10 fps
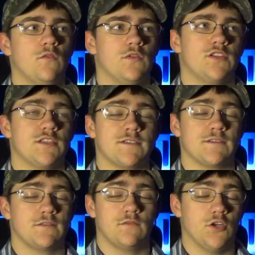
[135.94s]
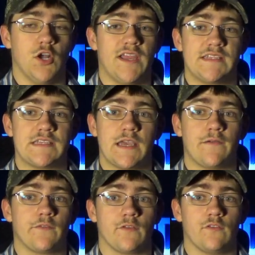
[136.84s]
which is crazy
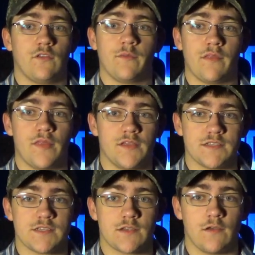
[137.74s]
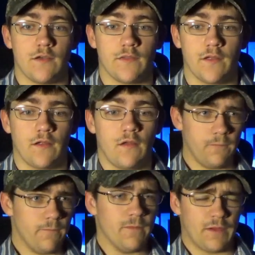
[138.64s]
after some of the things I saw on there.
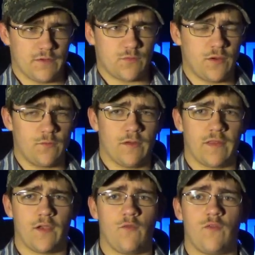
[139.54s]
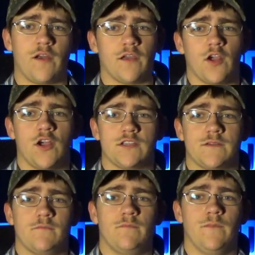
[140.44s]
There was one where they go running
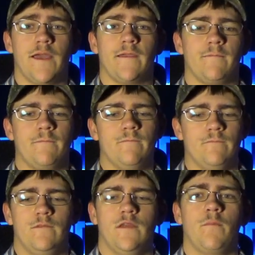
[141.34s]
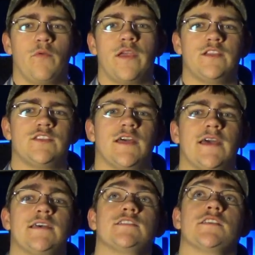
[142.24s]
across a bridge that
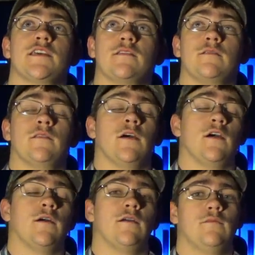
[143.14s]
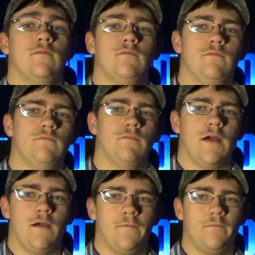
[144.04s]
has like
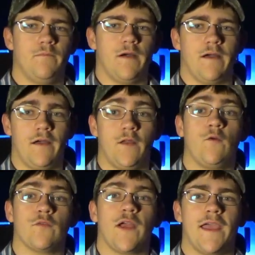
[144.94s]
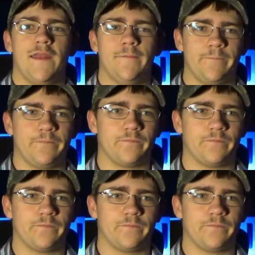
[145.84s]
an overhead,